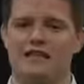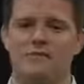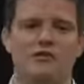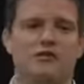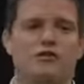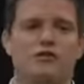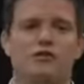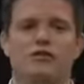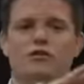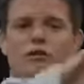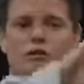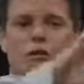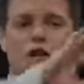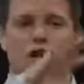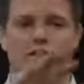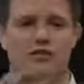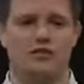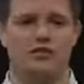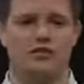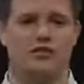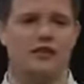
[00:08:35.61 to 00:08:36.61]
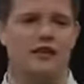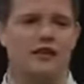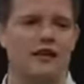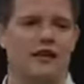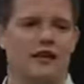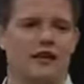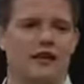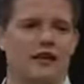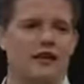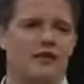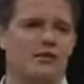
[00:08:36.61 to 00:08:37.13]
Because most people will just gloss through
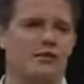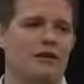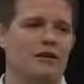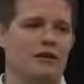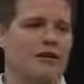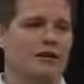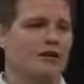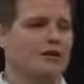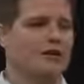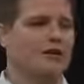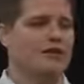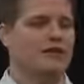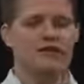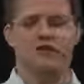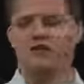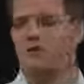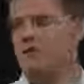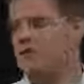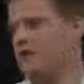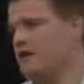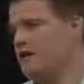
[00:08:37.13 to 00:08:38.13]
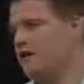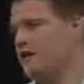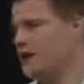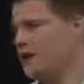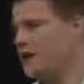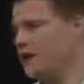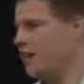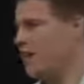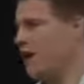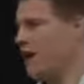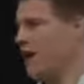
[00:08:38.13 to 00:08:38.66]
that, but the guarantee is
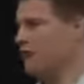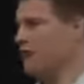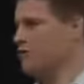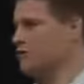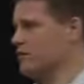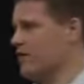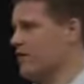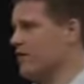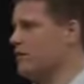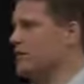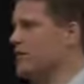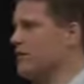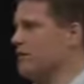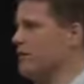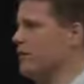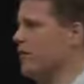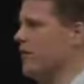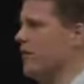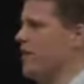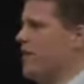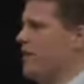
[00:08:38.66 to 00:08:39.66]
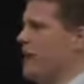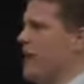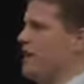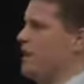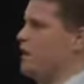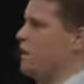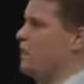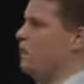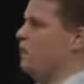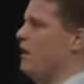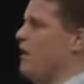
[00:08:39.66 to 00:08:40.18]
really powerful. So guarantee,
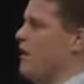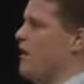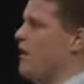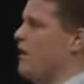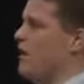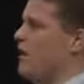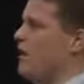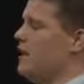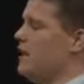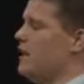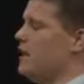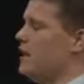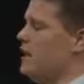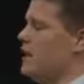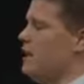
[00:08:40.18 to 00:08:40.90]
and then